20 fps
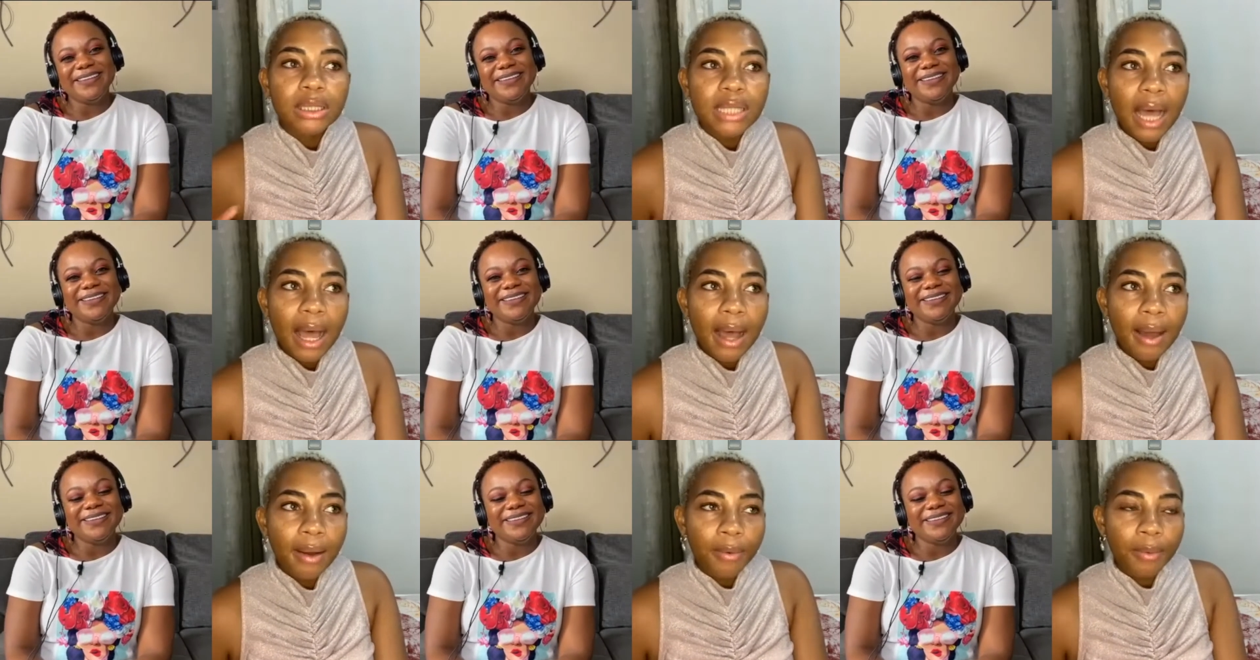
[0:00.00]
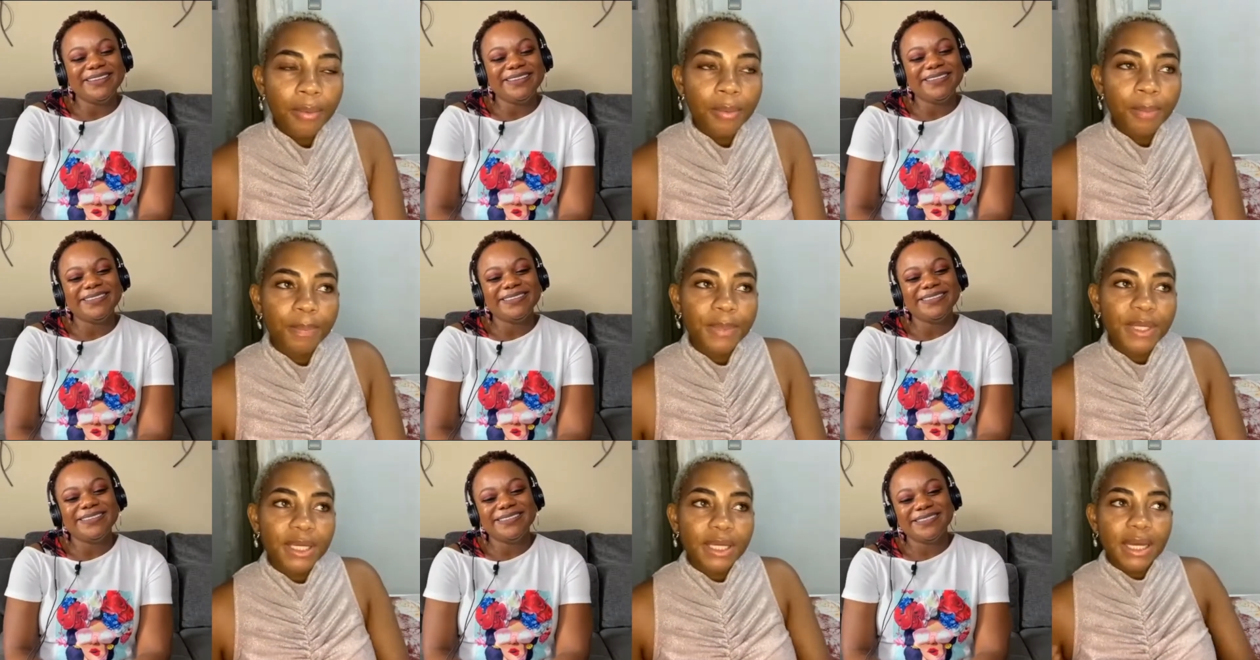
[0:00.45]
Speaker 1: mm-hmm
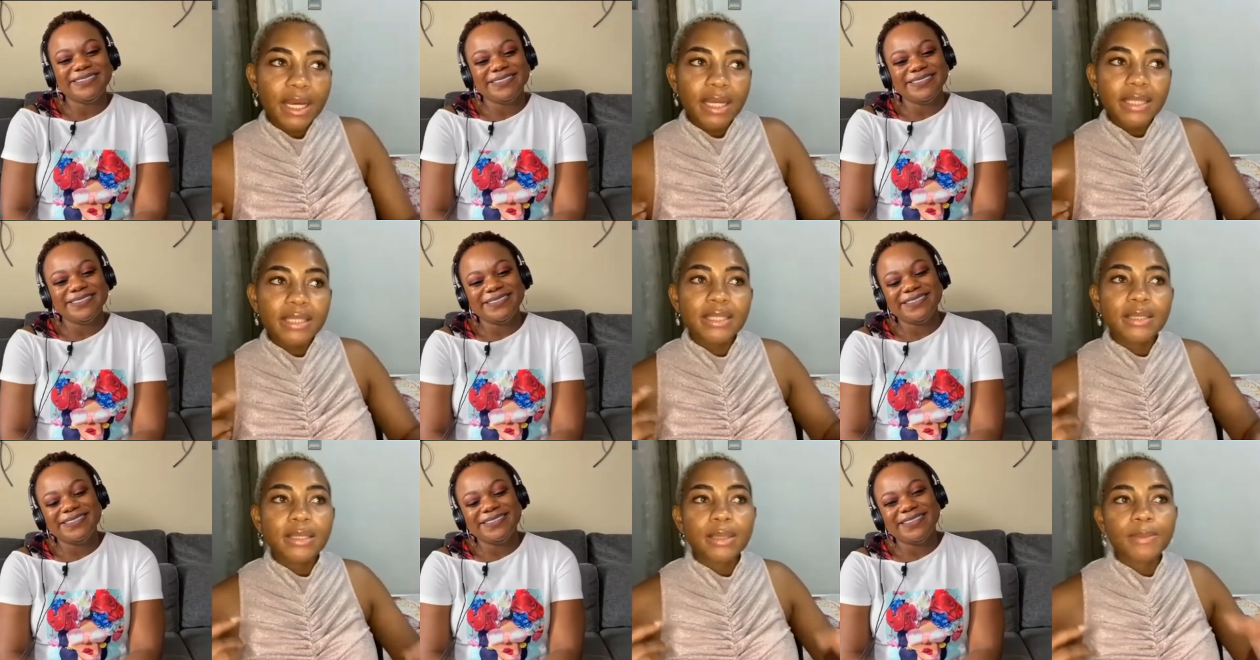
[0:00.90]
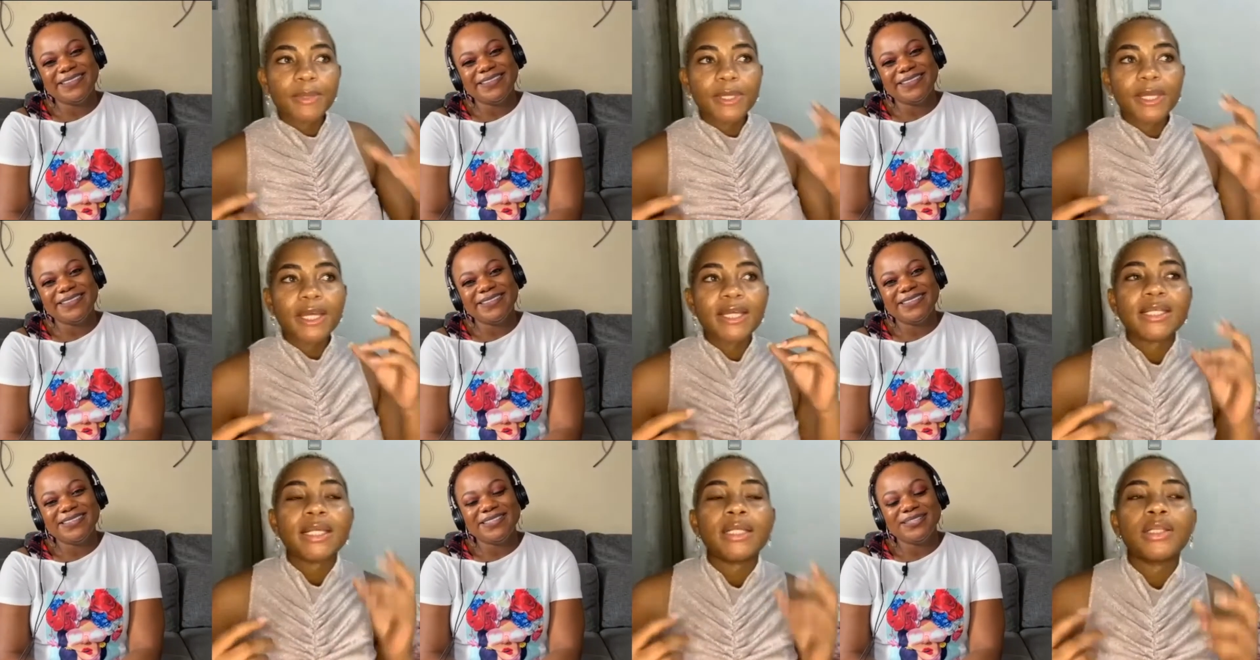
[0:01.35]
now
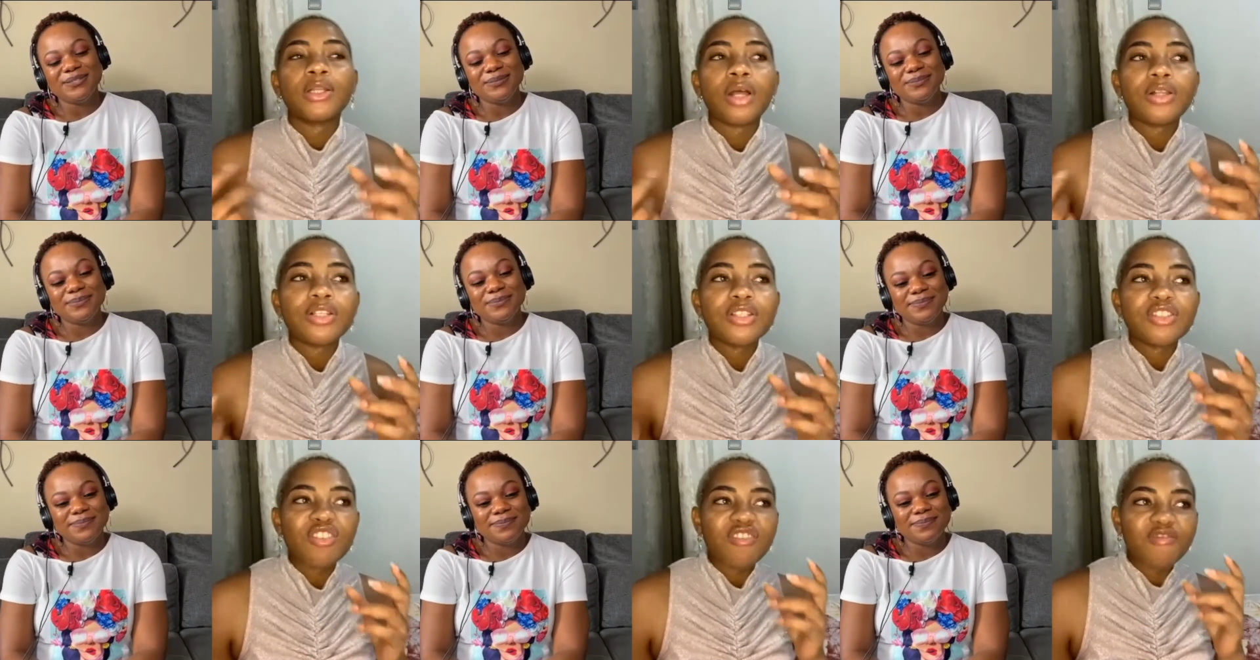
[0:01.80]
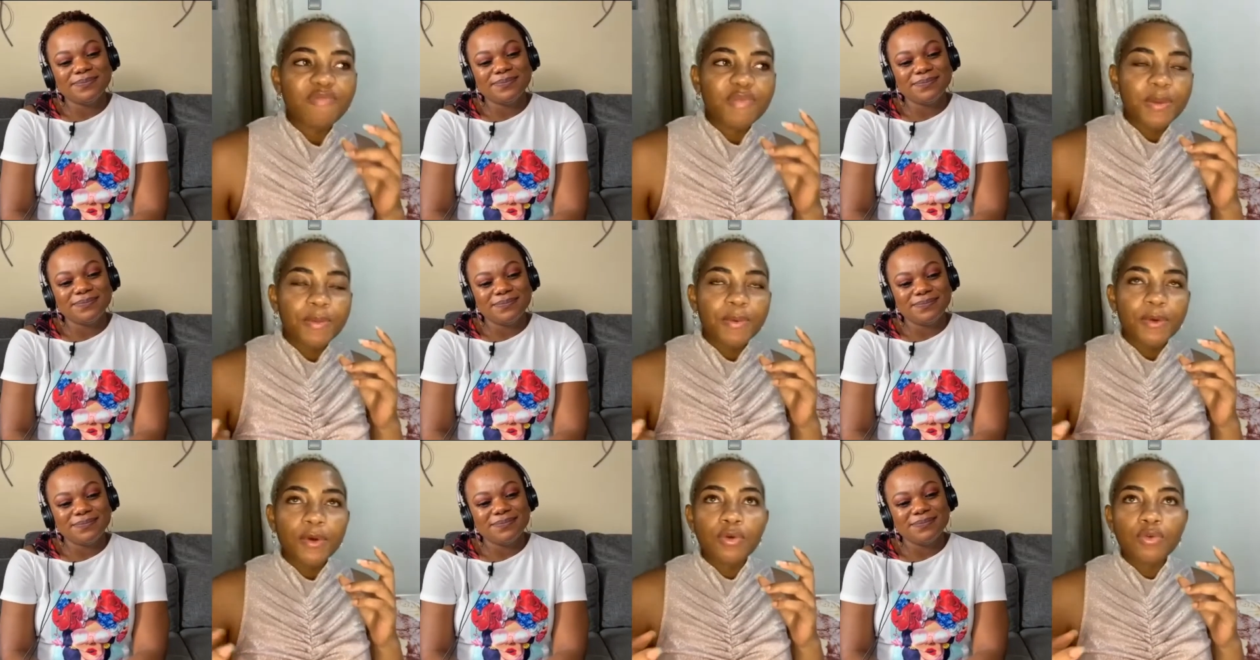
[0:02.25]
because because
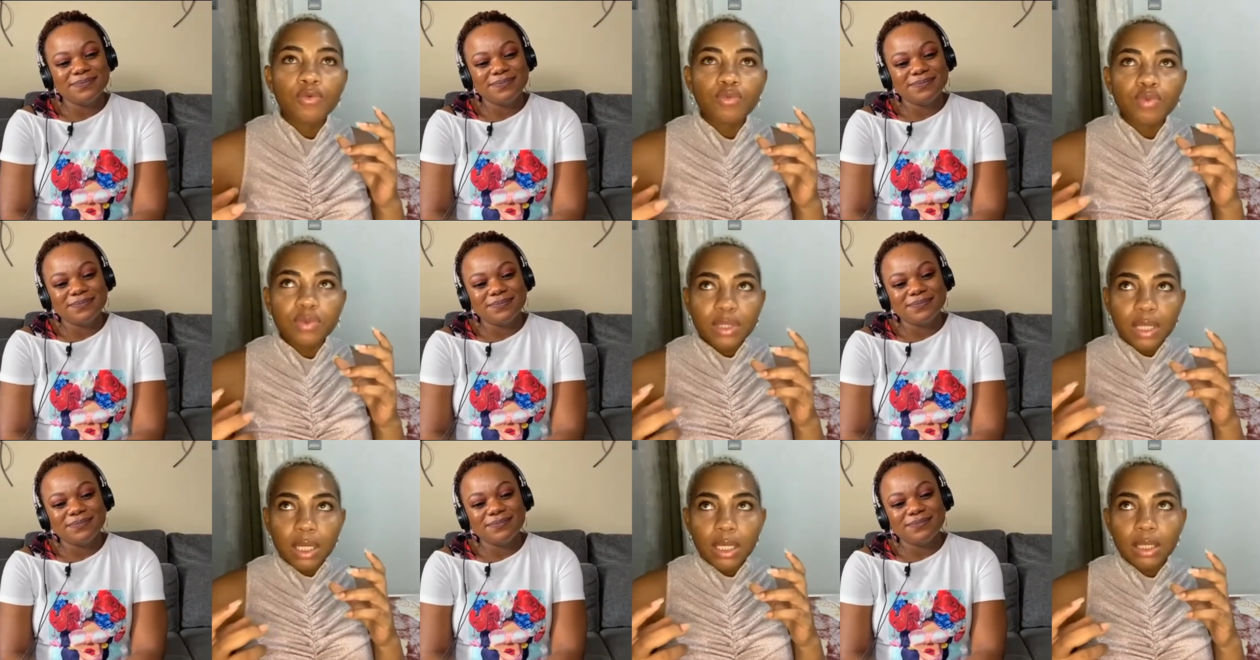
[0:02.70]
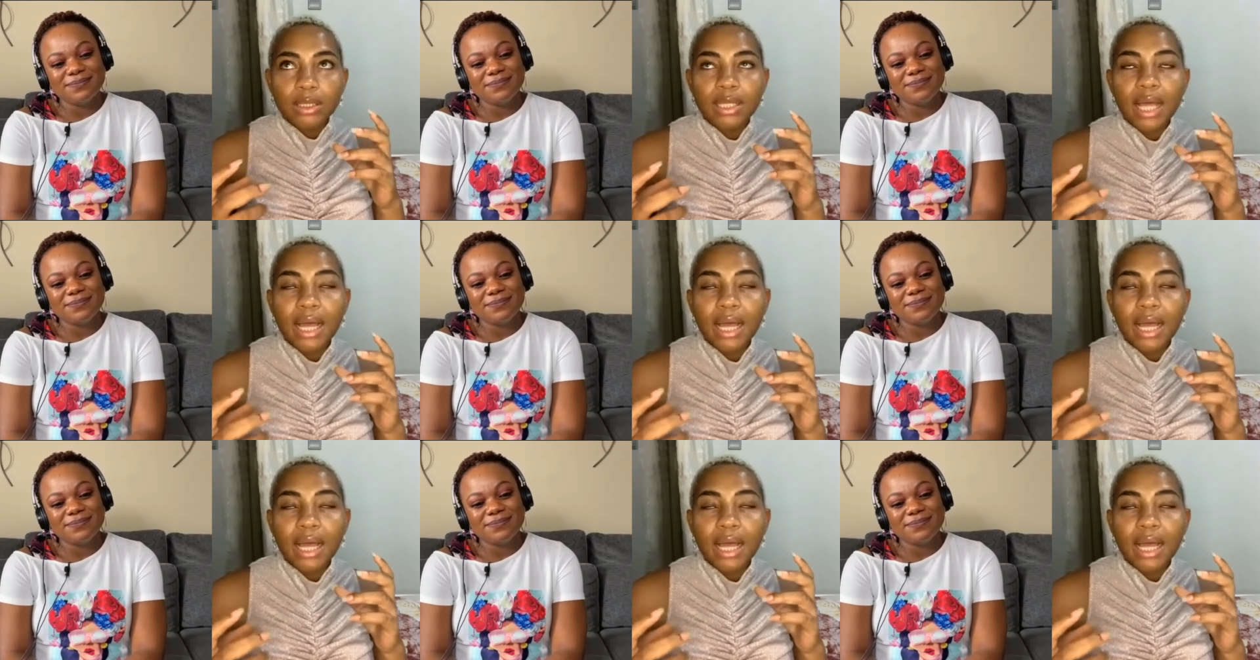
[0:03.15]
lots of people